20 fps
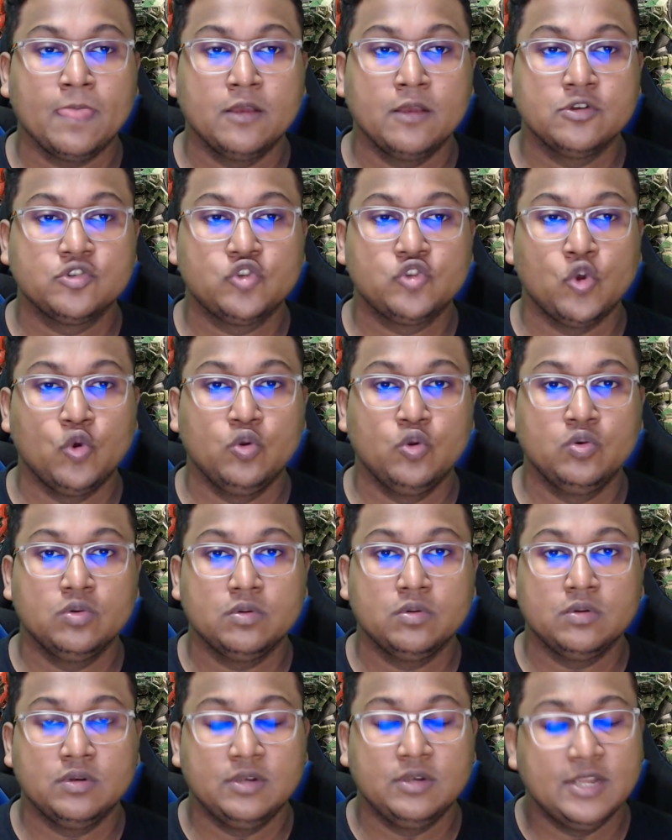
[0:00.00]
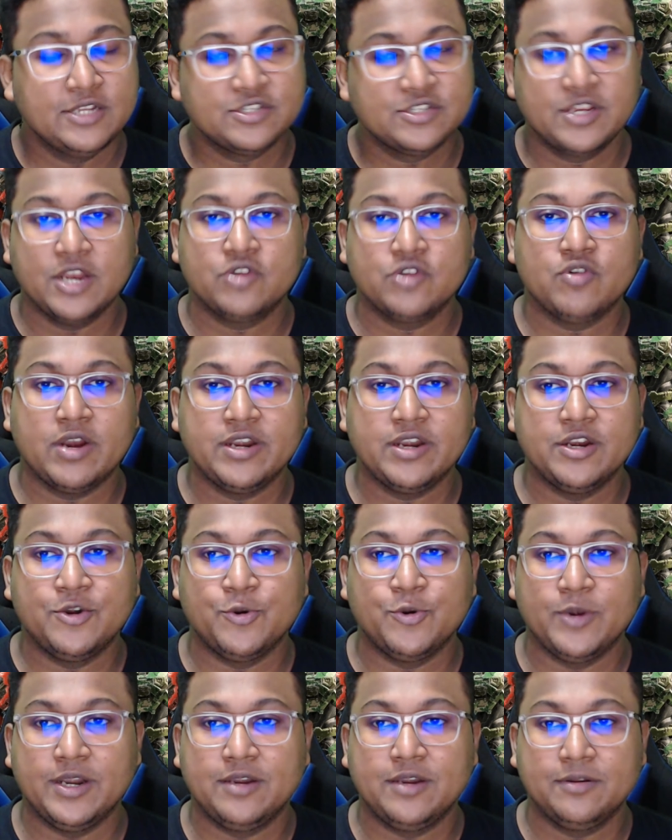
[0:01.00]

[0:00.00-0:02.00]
So let's get right into it.